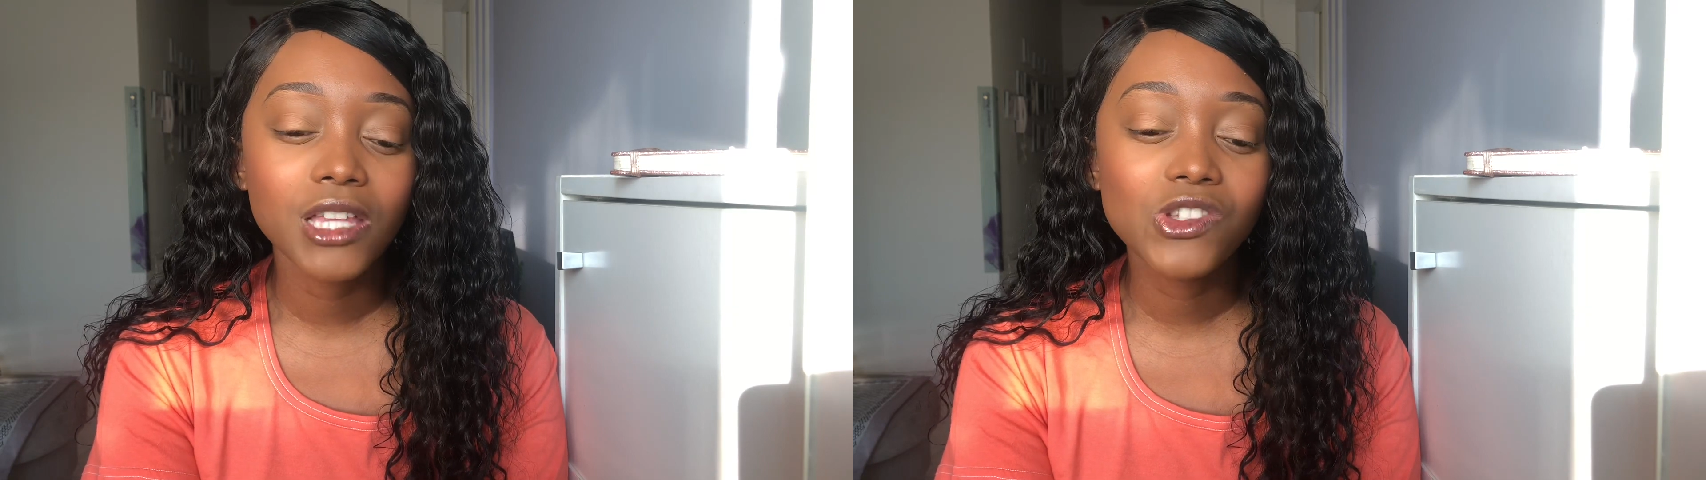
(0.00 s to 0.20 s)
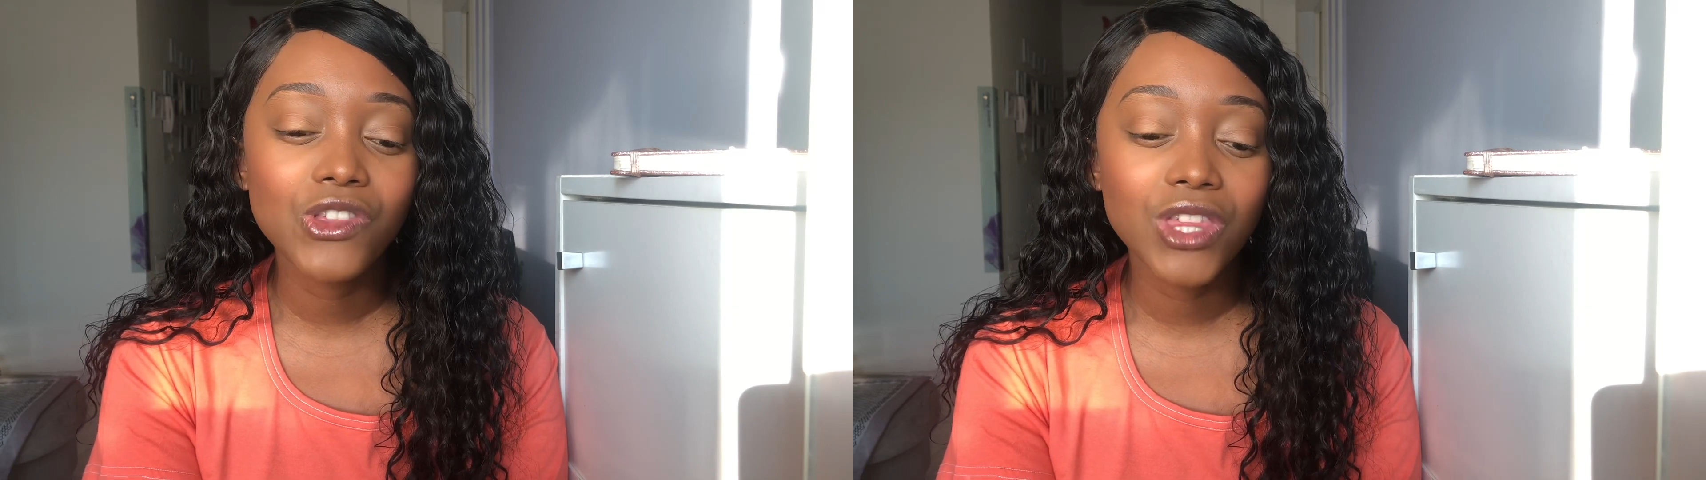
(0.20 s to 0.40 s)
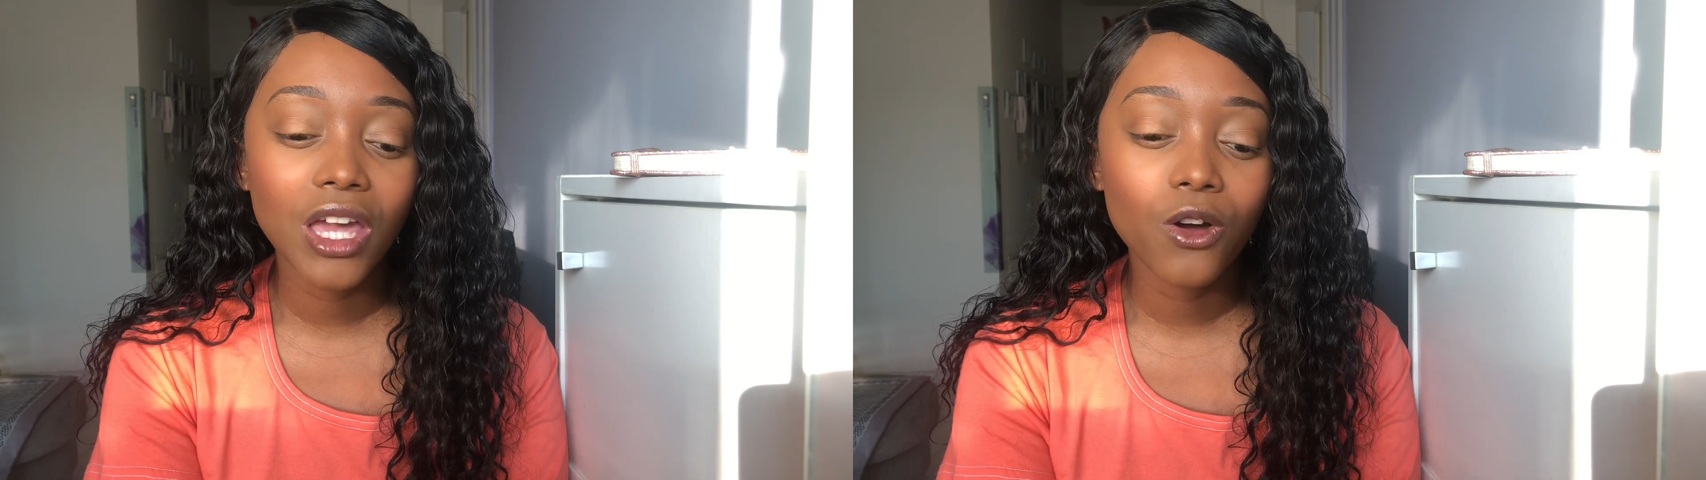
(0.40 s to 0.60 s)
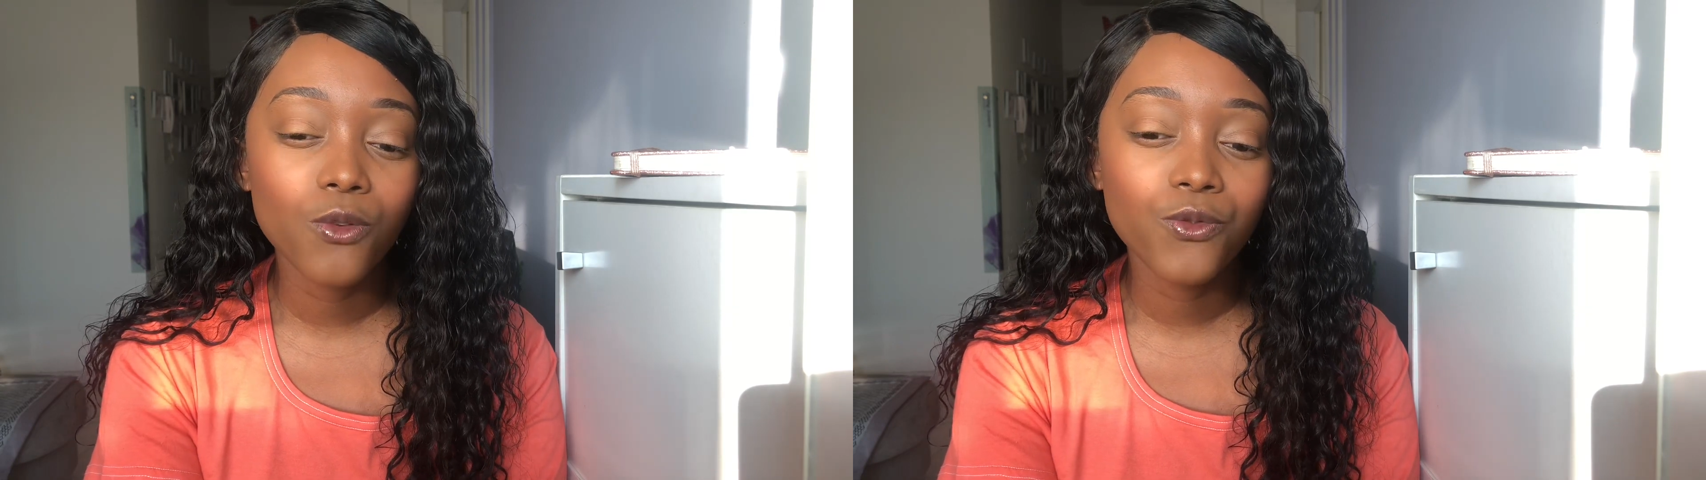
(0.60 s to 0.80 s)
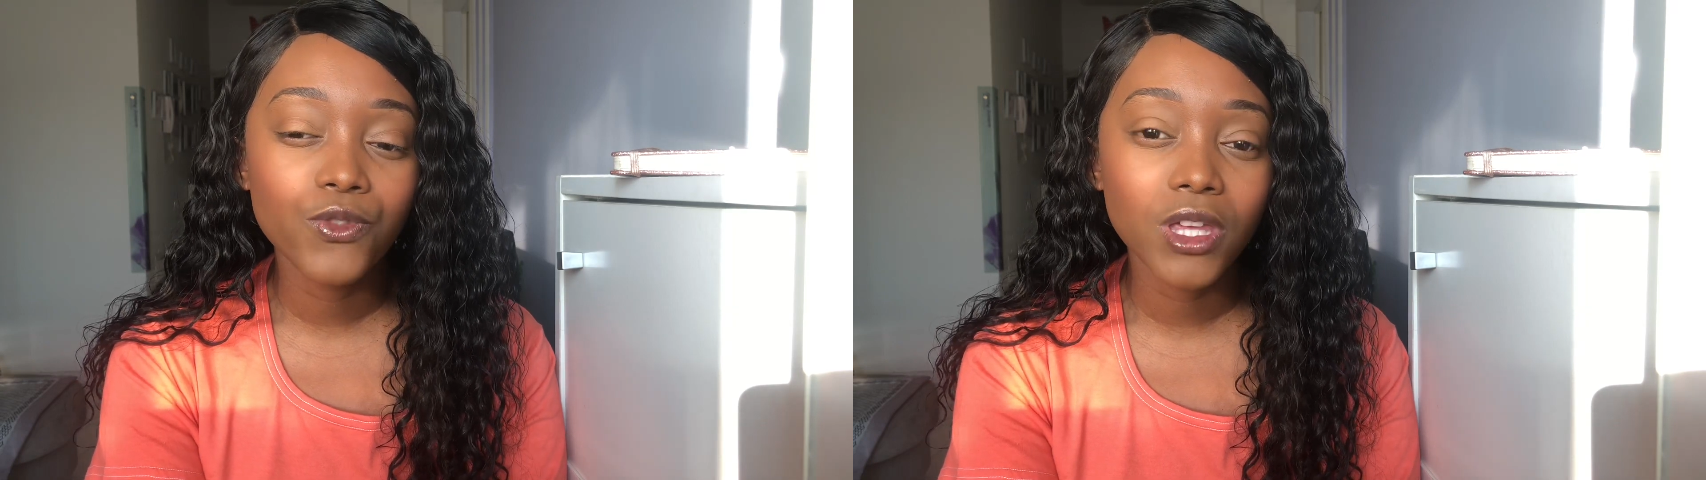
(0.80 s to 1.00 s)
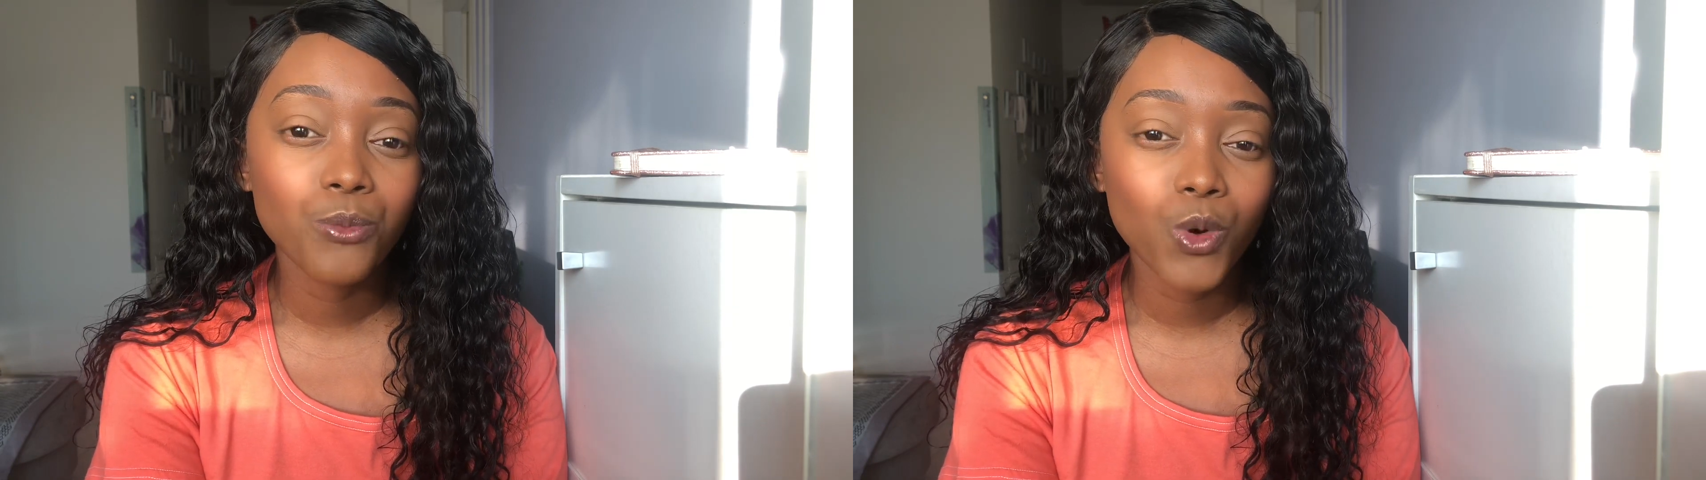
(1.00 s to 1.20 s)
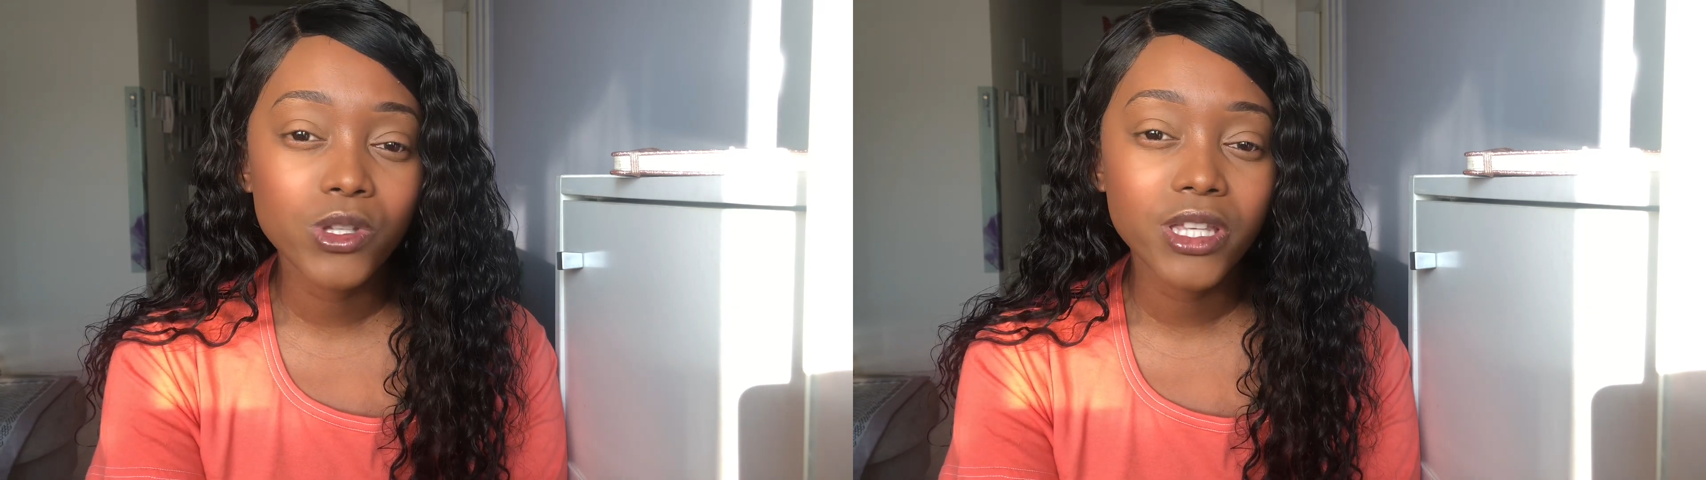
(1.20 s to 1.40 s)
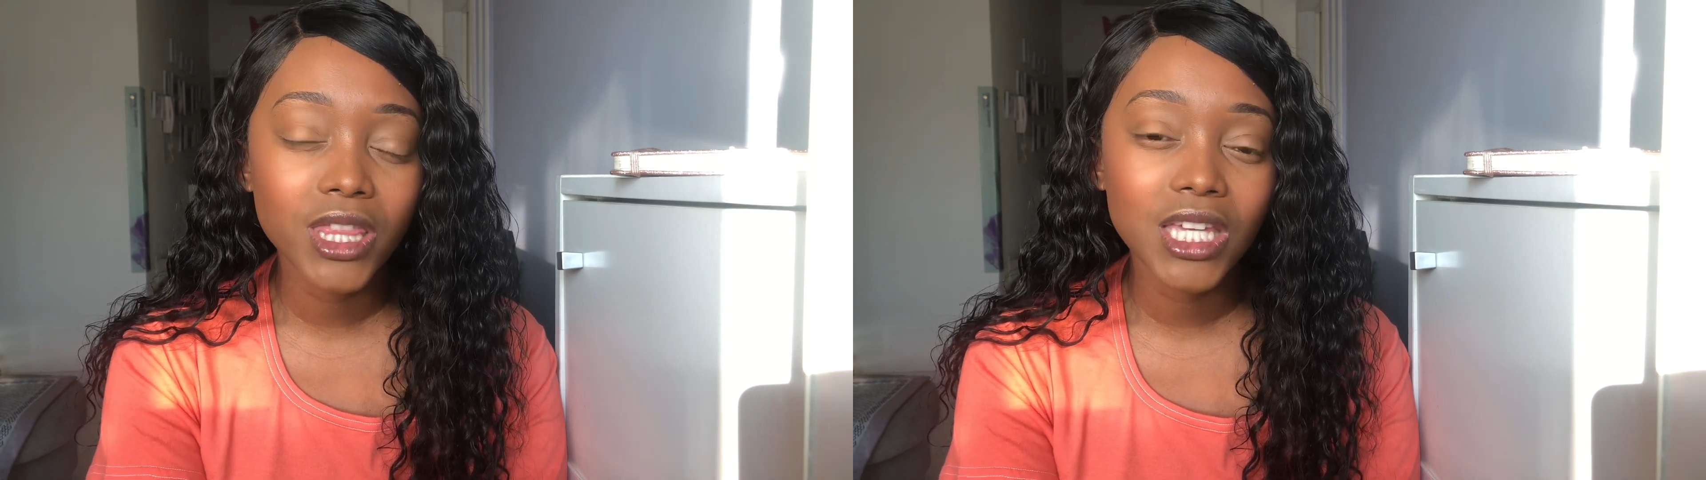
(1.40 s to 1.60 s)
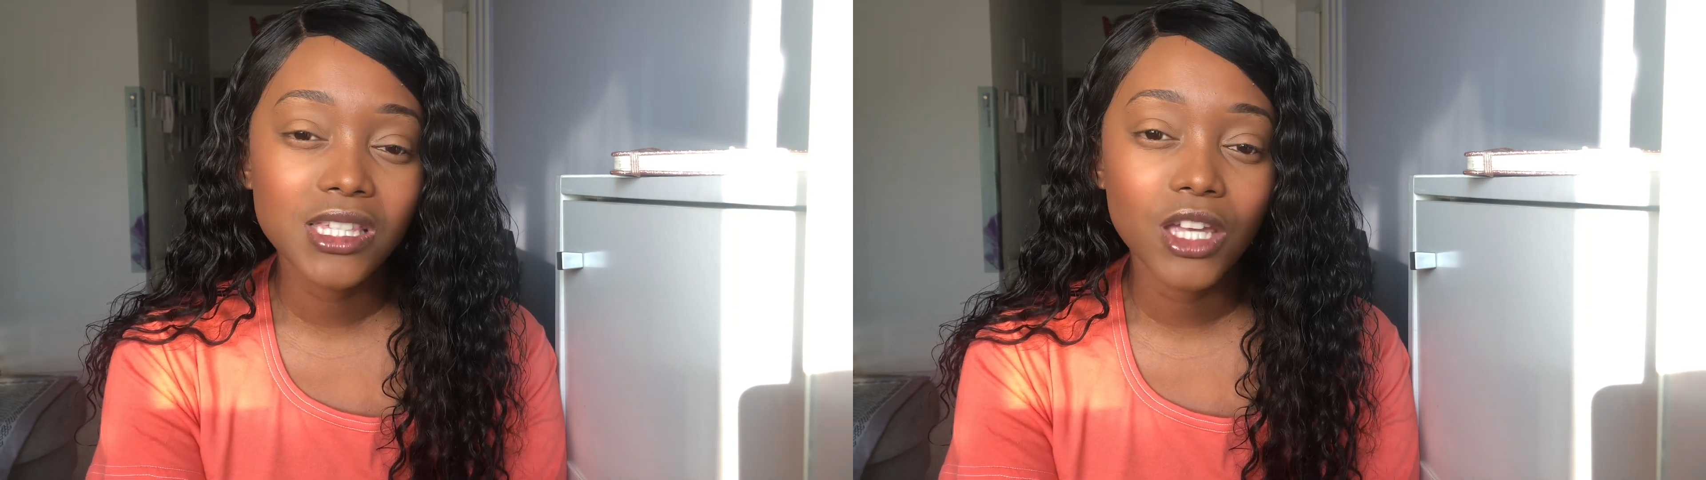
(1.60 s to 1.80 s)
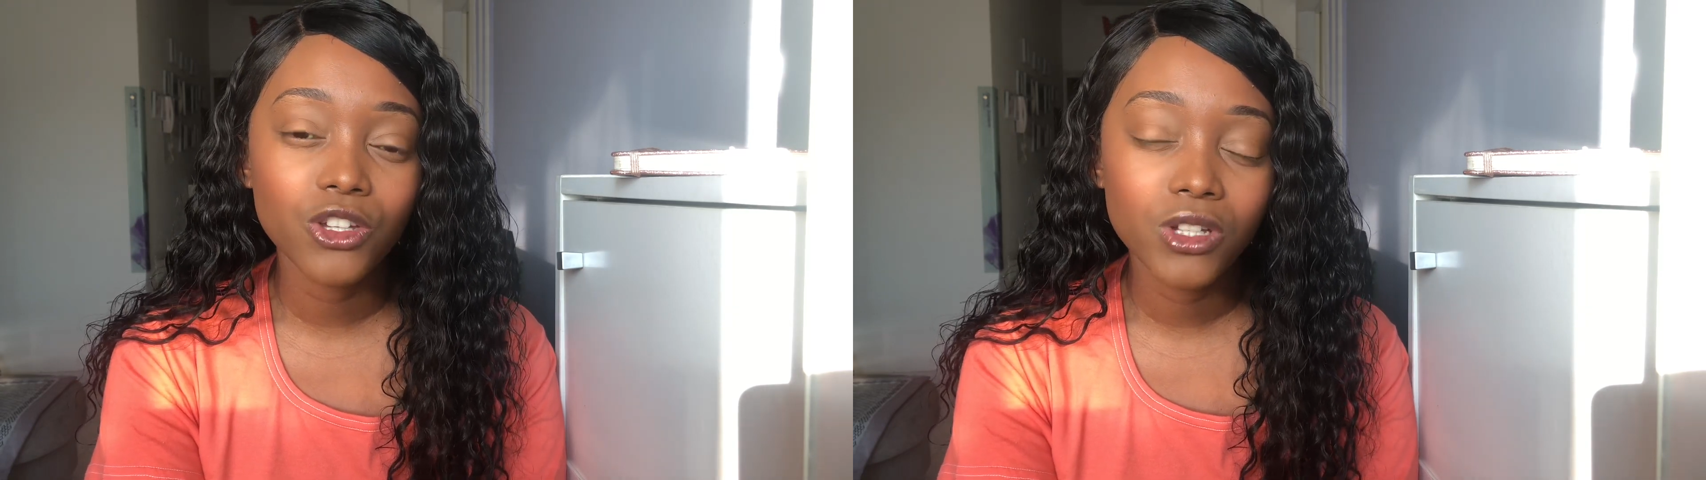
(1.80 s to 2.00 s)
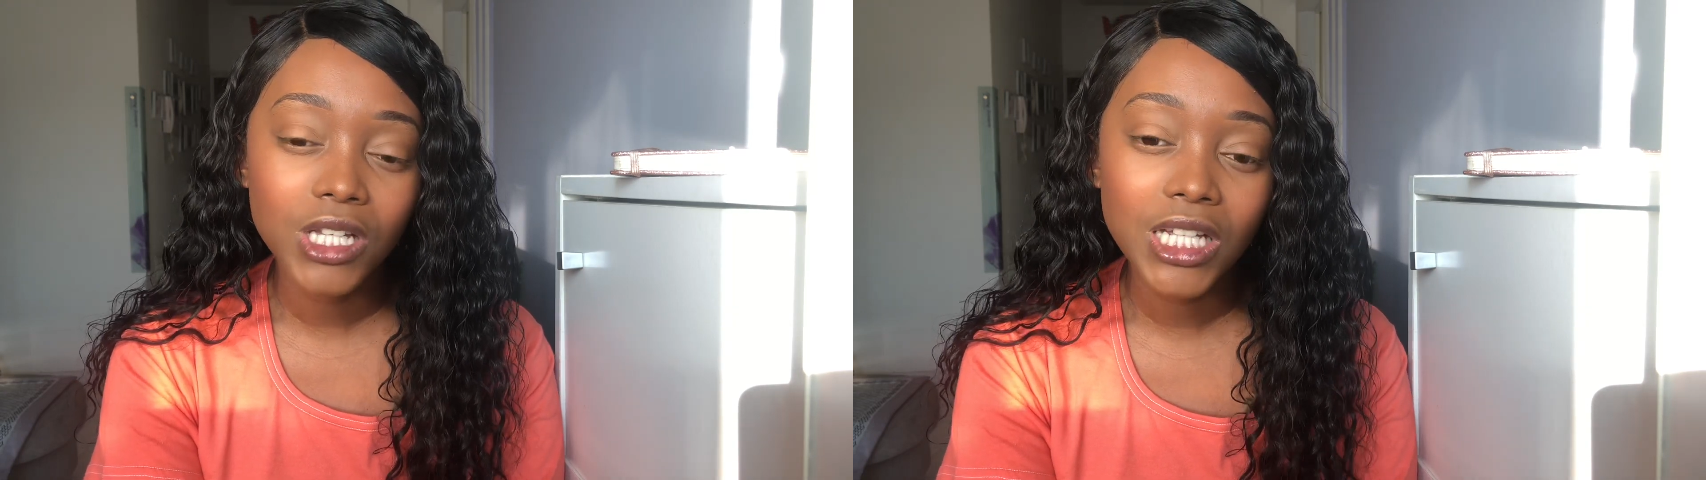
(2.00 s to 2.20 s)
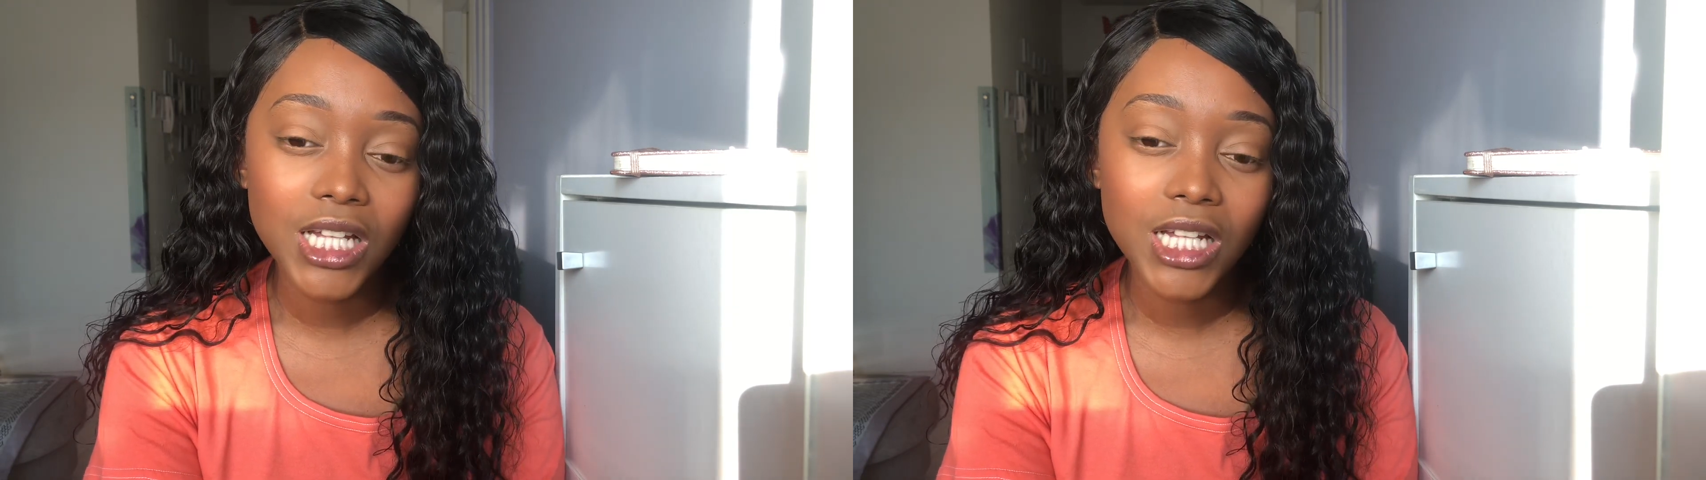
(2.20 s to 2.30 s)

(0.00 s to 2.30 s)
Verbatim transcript: to think of the important things that you need.